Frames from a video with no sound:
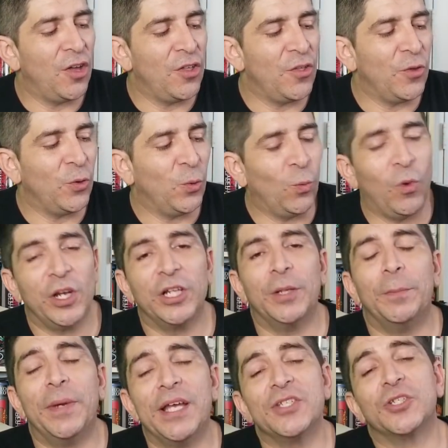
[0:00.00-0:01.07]
one of the
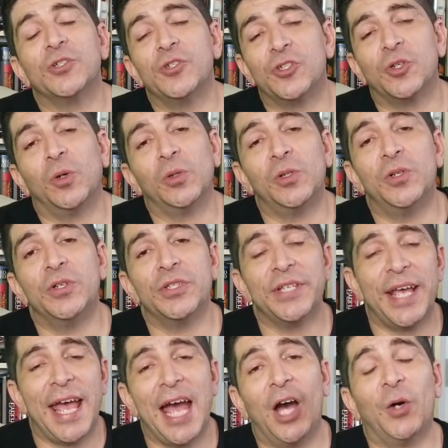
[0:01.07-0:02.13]
best controllers
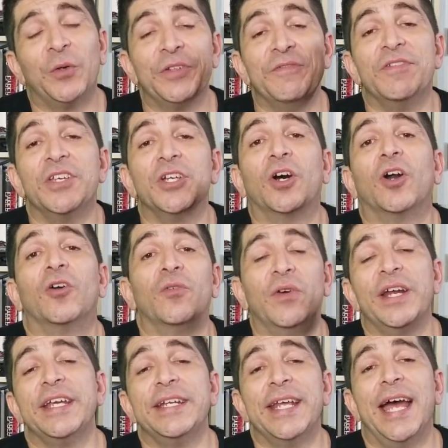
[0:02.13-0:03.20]
out in VR
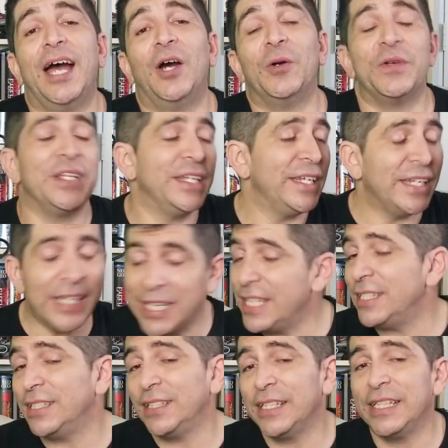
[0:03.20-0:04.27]
right now.
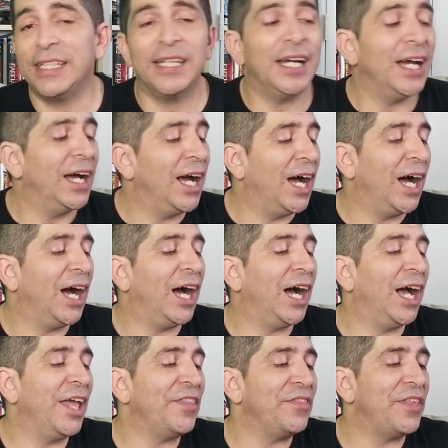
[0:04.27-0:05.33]
Easily,
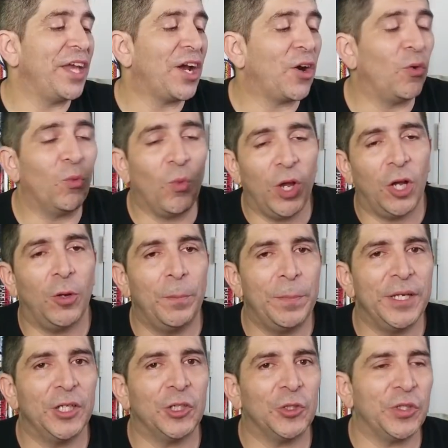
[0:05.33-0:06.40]
they are well
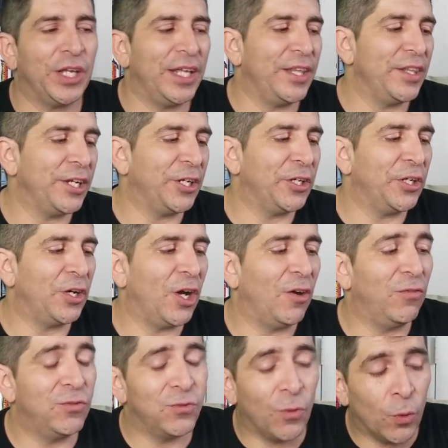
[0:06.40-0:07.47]
built, they're
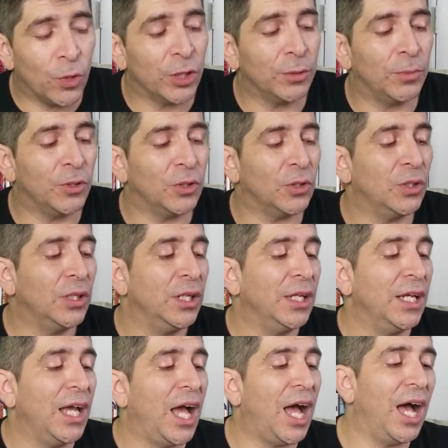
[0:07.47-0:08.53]
affordable,
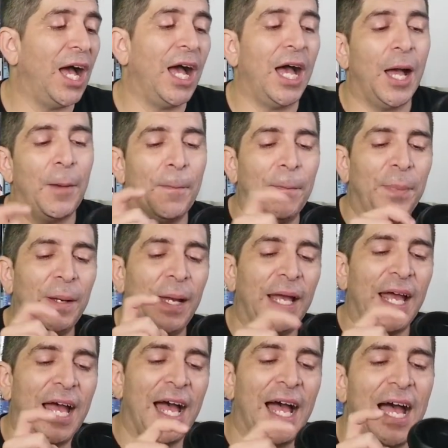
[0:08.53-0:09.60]
but
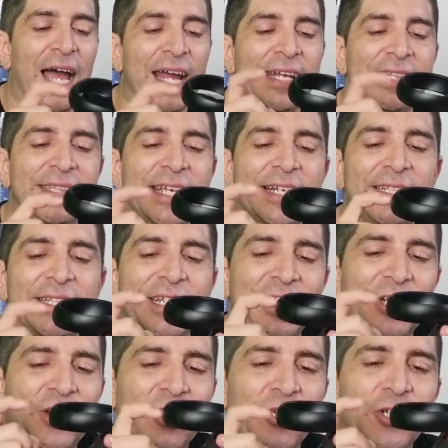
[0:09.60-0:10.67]
I think the
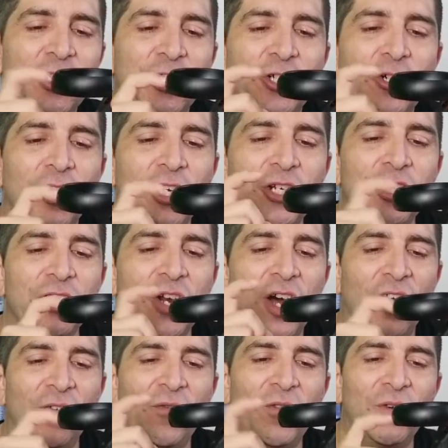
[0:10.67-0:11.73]
construction
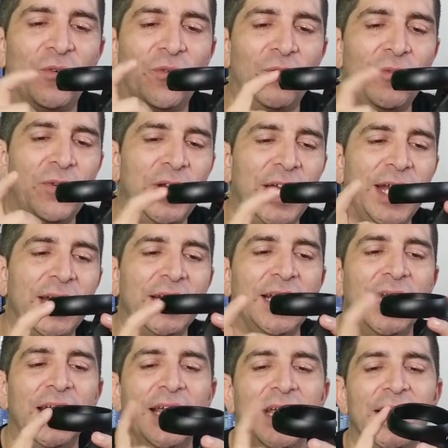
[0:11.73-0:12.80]
of the ring
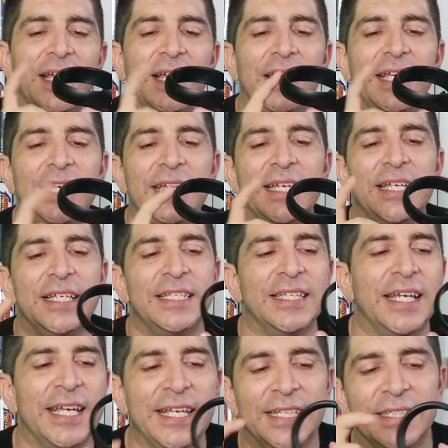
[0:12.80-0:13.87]
is
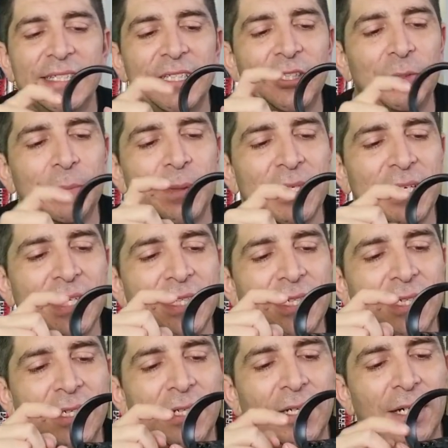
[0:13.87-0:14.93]
a little bit,
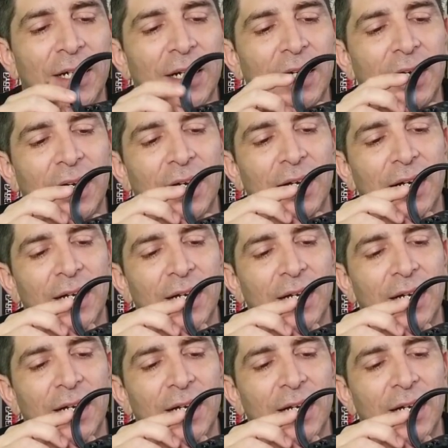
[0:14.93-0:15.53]
I